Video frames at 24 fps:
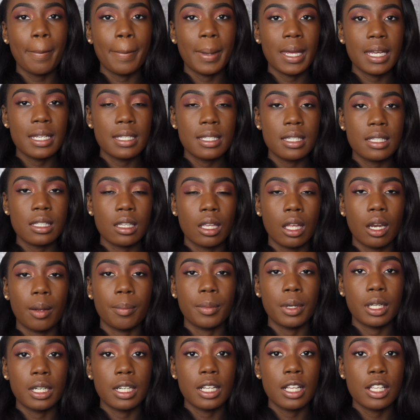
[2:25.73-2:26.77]
base is on, I'm
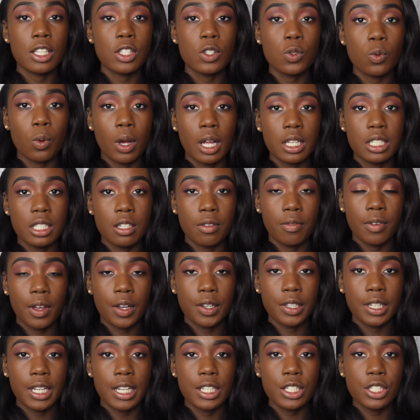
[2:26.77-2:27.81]
gonna swatch the
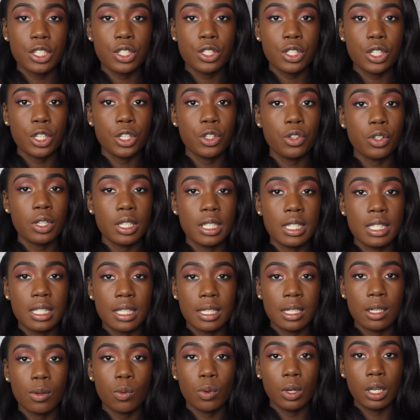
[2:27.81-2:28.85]
foundation so you can
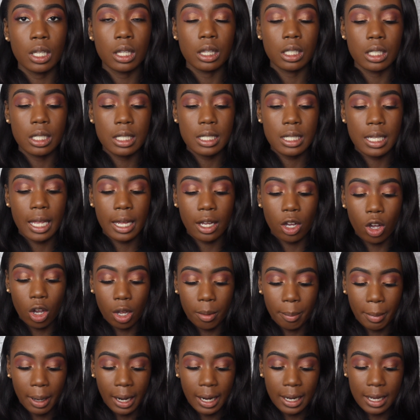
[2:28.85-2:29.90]
see what it looks like
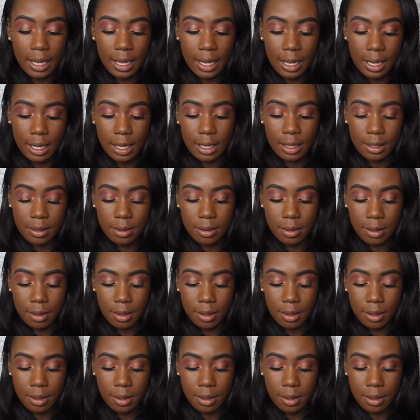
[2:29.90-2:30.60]
on my hand.